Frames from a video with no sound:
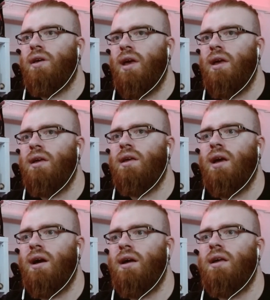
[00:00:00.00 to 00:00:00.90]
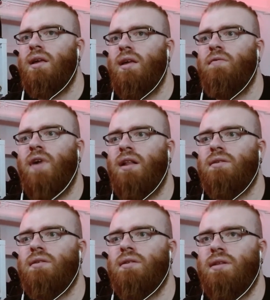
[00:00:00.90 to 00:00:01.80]
okay, yeah. He
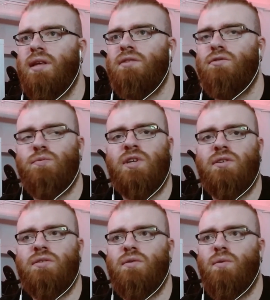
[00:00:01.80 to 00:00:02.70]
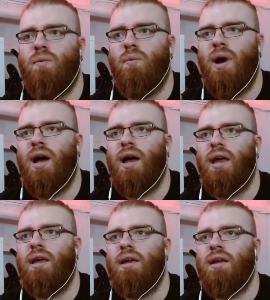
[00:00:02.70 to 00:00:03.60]
felt this species.
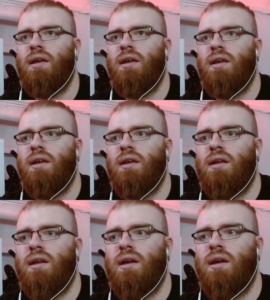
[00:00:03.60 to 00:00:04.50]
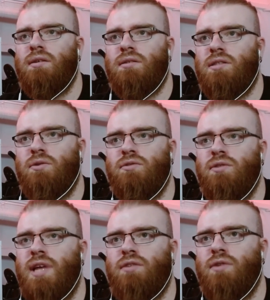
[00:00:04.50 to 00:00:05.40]
Why? Uh, she was
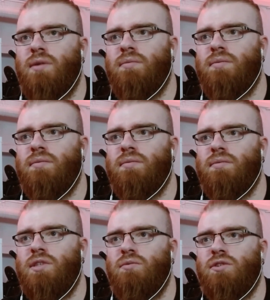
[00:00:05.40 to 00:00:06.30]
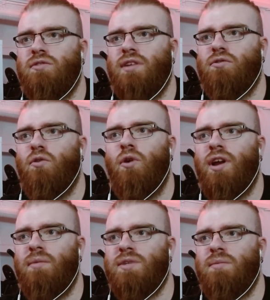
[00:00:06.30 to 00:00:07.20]
doing that to him. She was trying to
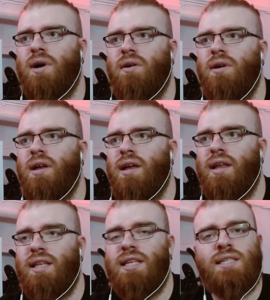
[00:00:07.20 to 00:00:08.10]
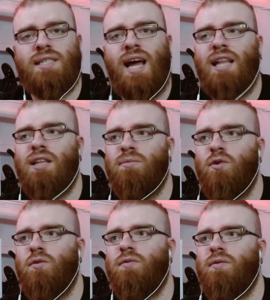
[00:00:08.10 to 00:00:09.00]
conquer him somehow. This is a Cylon
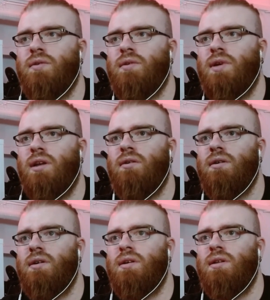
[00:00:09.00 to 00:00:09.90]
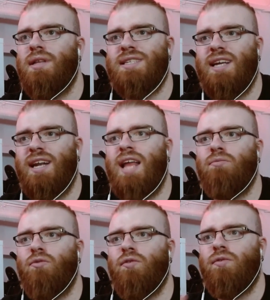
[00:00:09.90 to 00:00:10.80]
move, you know? This is a rat
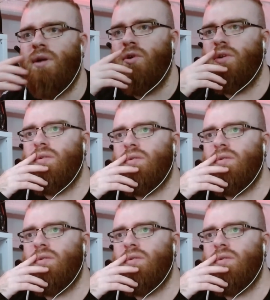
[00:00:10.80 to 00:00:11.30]
move. Come on.